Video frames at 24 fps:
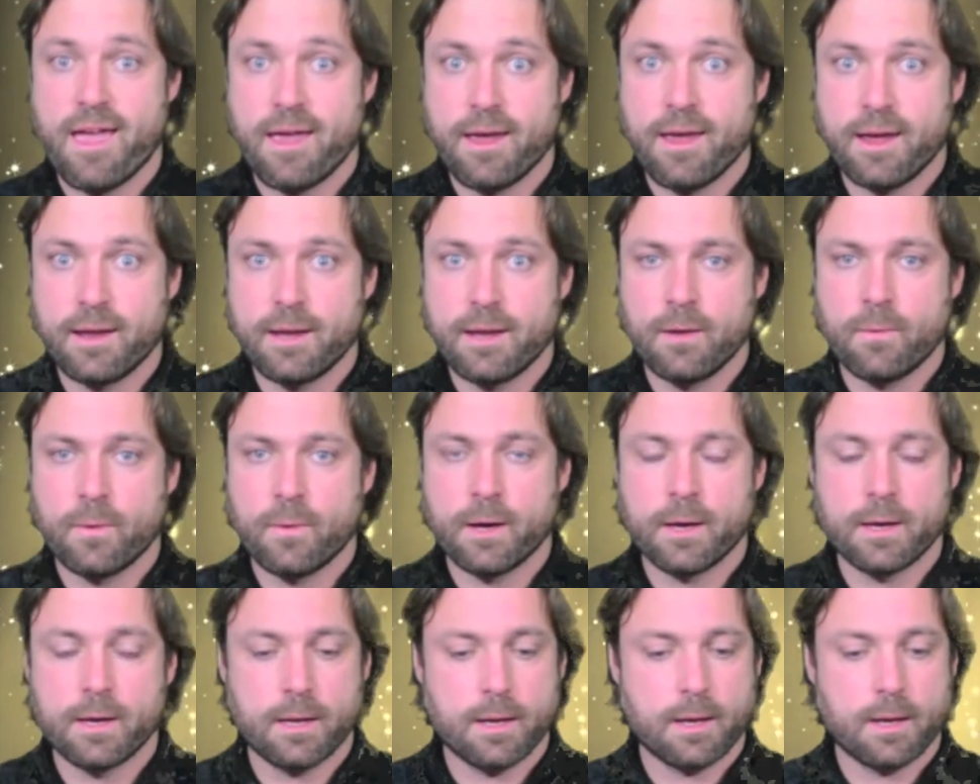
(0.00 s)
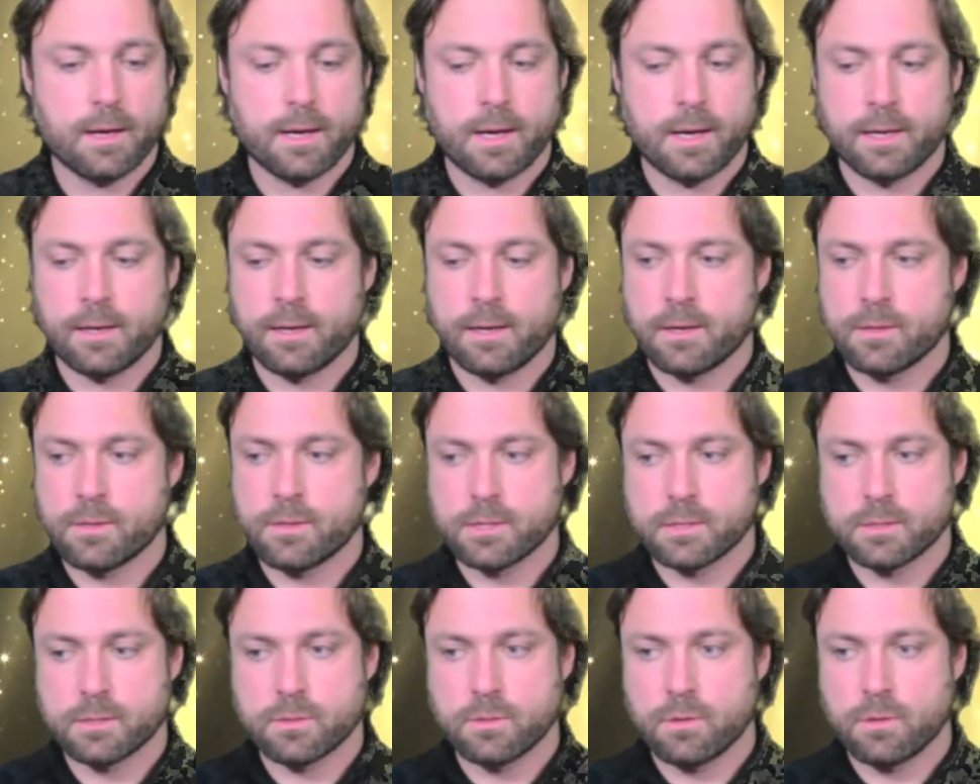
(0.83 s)
Anyway, and I
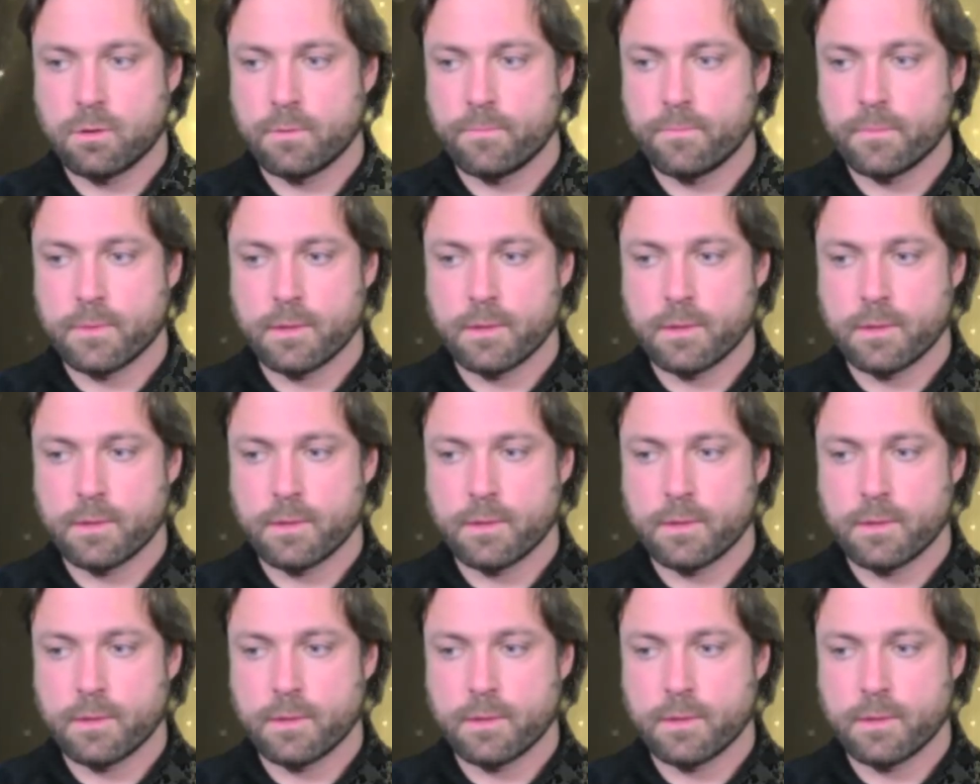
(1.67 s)
just thought,